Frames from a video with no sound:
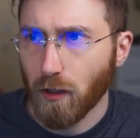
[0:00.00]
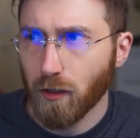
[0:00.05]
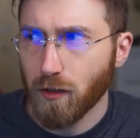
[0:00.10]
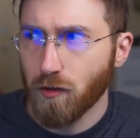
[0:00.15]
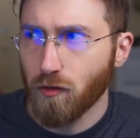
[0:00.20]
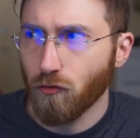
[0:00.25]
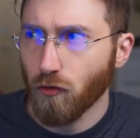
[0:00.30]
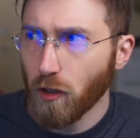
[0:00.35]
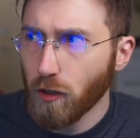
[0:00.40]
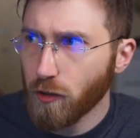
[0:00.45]

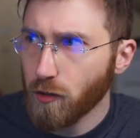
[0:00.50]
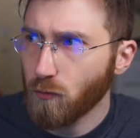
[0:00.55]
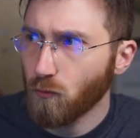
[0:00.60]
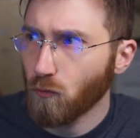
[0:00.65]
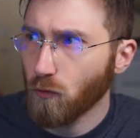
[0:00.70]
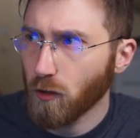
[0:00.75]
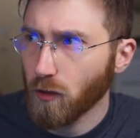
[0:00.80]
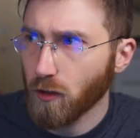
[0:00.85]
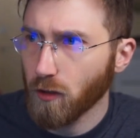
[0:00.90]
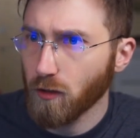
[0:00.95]

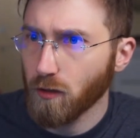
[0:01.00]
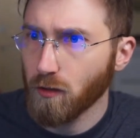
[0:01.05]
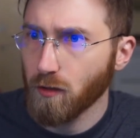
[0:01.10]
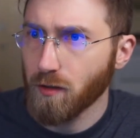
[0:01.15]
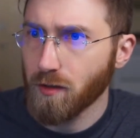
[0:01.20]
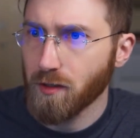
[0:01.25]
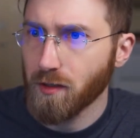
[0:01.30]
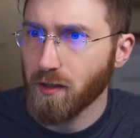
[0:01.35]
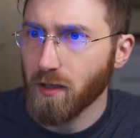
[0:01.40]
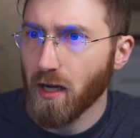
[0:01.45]
Construction
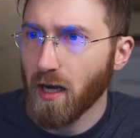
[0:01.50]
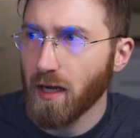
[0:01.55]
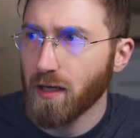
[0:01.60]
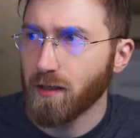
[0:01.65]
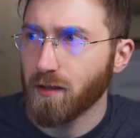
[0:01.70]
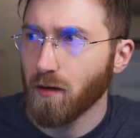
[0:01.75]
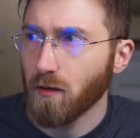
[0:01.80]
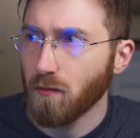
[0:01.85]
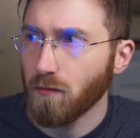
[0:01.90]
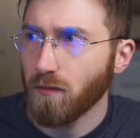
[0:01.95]
workers, I
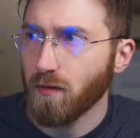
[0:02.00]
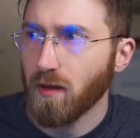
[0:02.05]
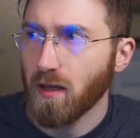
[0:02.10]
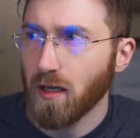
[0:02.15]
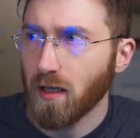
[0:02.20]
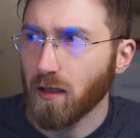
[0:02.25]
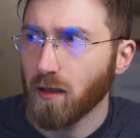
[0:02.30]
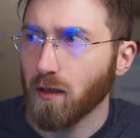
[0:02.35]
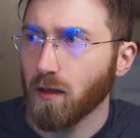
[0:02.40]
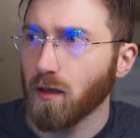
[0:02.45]
don't
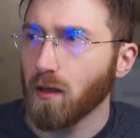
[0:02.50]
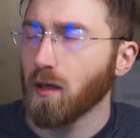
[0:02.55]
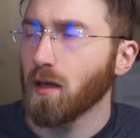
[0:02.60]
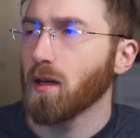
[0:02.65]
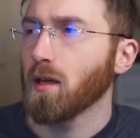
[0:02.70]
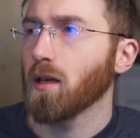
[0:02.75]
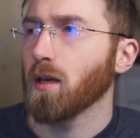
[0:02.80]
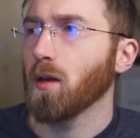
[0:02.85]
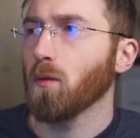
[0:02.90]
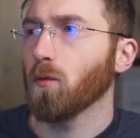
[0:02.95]
think
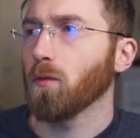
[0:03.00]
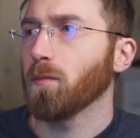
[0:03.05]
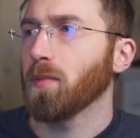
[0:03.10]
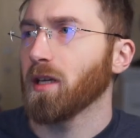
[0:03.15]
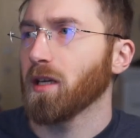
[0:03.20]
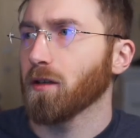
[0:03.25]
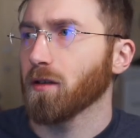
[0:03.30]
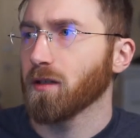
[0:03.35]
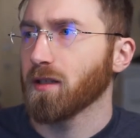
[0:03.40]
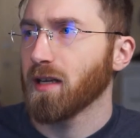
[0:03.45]
it would
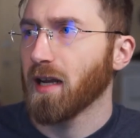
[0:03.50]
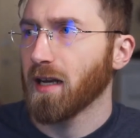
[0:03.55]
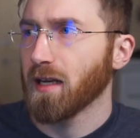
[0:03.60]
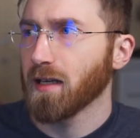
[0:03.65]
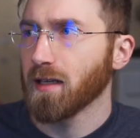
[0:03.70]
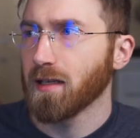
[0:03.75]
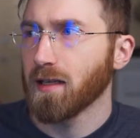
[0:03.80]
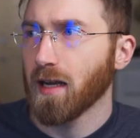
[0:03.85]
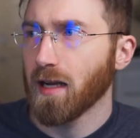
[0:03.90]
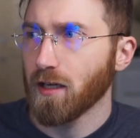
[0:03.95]
be your
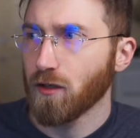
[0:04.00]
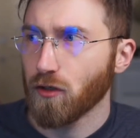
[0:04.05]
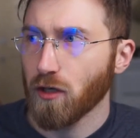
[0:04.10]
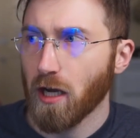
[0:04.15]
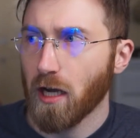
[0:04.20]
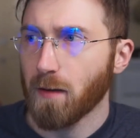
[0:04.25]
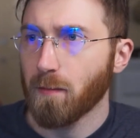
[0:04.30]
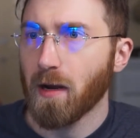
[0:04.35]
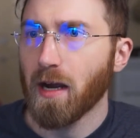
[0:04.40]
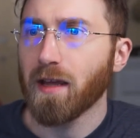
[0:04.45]
day-to-day
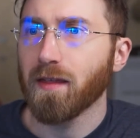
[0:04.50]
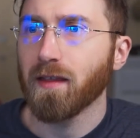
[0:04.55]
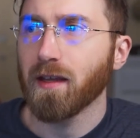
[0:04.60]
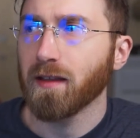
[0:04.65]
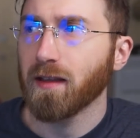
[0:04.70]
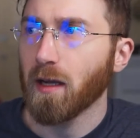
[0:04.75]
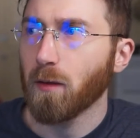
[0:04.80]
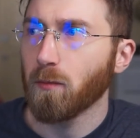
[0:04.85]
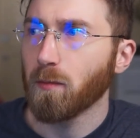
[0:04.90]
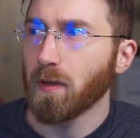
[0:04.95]
job. I
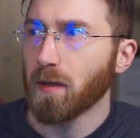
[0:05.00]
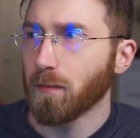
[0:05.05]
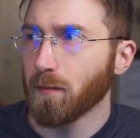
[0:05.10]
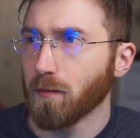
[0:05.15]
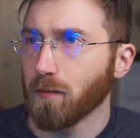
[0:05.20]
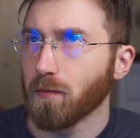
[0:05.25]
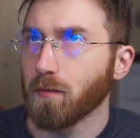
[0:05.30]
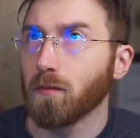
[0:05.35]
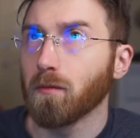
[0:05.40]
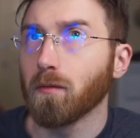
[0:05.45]
think that would be
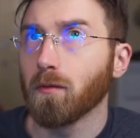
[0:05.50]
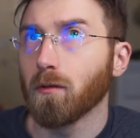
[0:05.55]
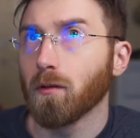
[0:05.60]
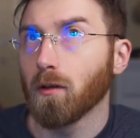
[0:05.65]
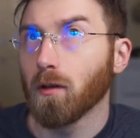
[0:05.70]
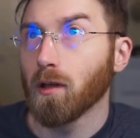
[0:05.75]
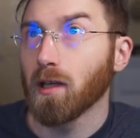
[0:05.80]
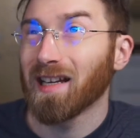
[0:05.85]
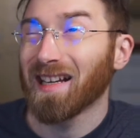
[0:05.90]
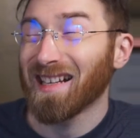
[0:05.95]

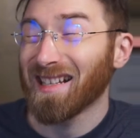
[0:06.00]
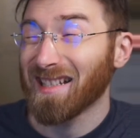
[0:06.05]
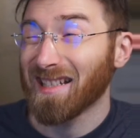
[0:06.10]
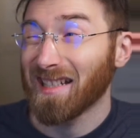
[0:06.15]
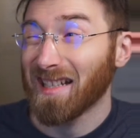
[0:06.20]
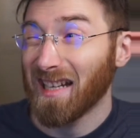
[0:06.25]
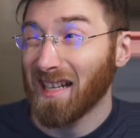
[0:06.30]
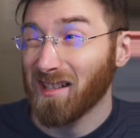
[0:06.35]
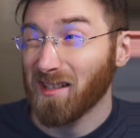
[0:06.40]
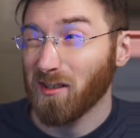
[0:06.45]
a
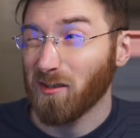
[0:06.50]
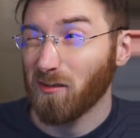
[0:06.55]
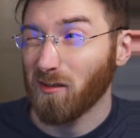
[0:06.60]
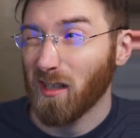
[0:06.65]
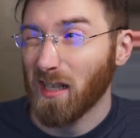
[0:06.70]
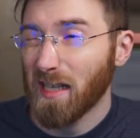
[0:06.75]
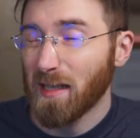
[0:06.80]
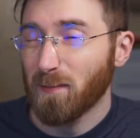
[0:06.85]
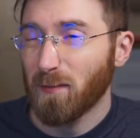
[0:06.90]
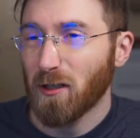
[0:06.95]

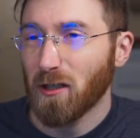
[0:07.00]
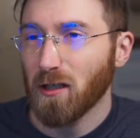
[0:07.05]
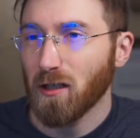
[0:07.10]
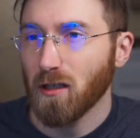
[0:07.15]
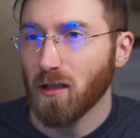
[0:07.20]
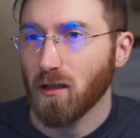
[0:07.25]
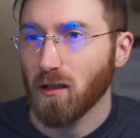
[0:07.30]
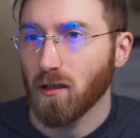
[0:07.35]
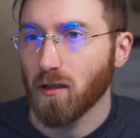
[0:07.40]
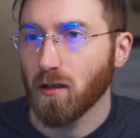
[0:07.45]
seasonal
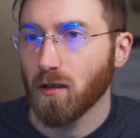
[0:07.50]
labor.